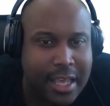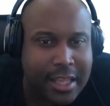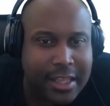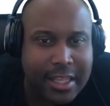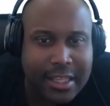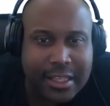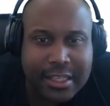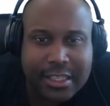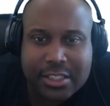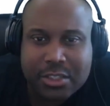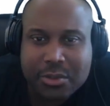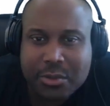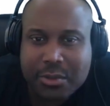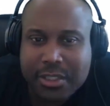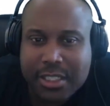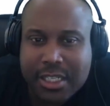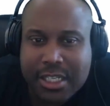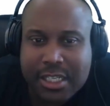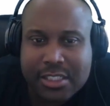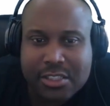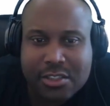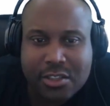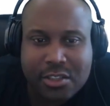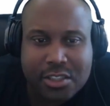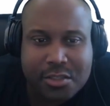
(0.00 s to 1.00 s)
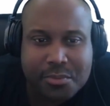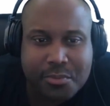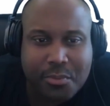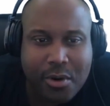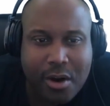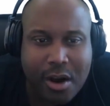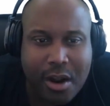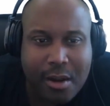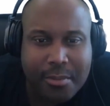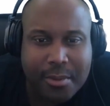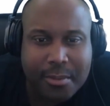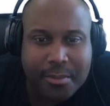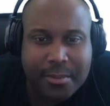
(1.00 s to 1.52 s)
than this one does, so it's
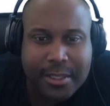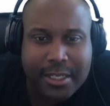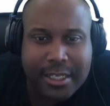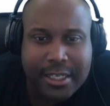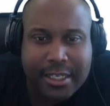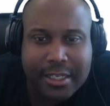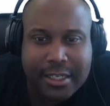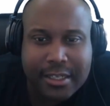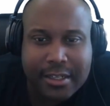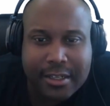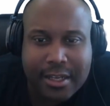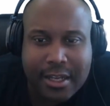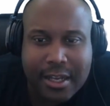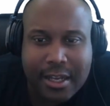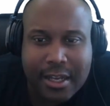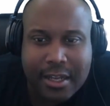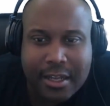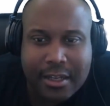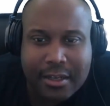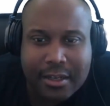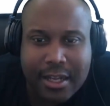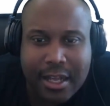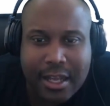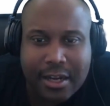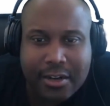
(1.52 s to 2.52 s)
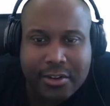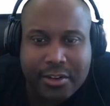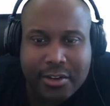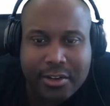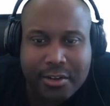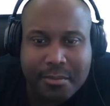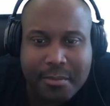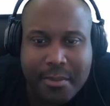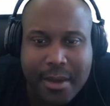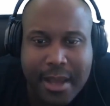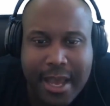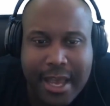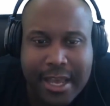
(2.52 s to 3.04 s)
probably not a good
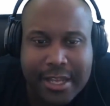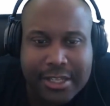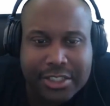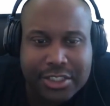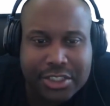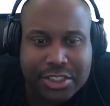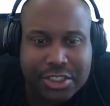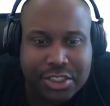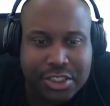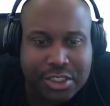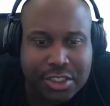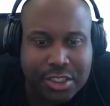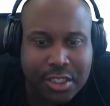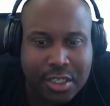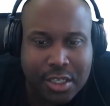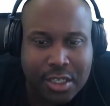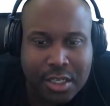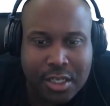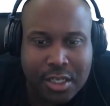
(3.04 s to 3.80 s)
match.